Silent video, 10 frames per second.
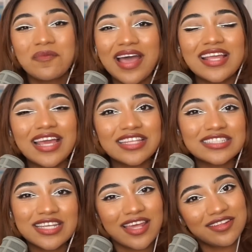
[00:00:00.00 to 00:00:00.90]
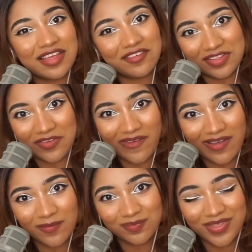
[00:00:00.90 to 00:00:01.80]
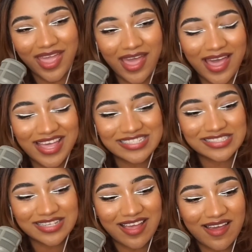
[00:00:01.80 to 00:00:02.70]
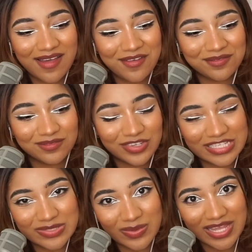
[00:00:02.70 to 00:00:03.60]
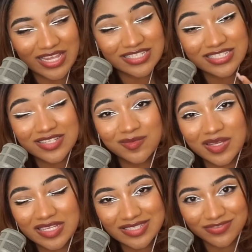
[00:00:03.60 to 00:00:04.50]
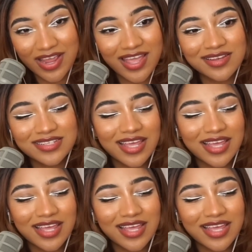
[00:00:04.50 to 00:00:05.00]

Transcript: But I think she handled that really well and really sweet. And she's still being his friend.